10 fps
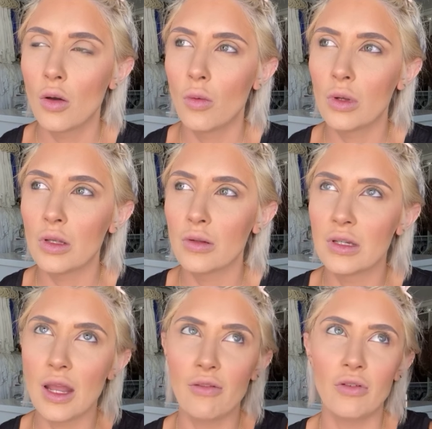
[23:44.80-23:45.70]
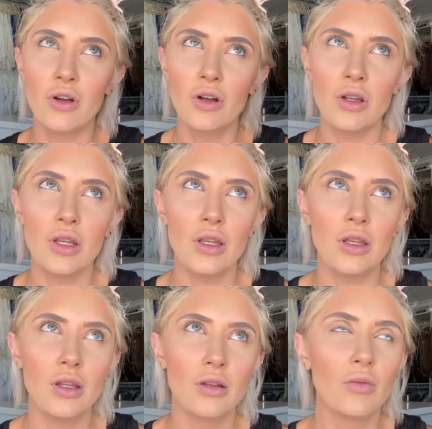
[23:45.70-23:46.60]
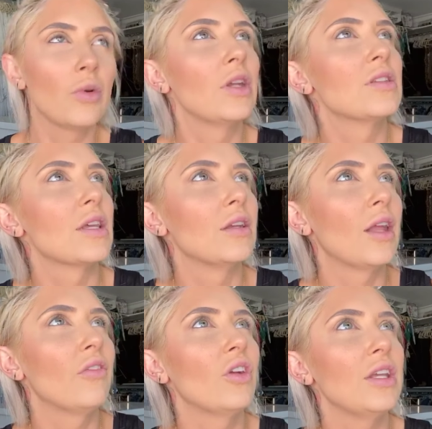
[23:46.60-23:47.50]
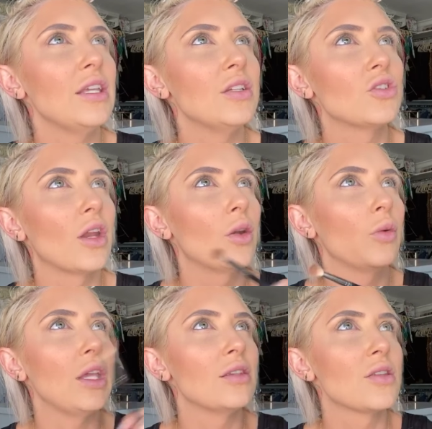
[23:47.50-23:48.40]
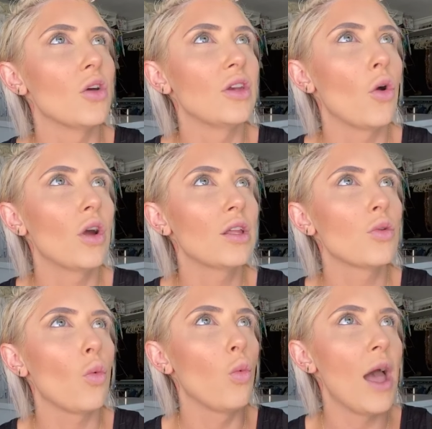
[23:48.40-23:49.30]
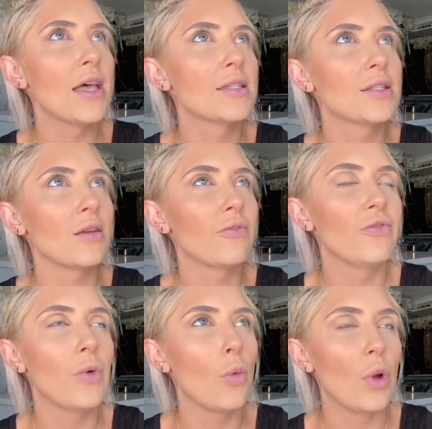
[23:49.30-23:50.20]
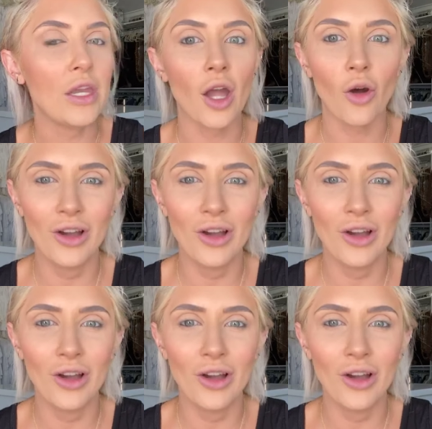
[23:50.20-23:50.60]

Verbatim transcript: what, never, what is it? Never eat shredded wheat. So northwest window.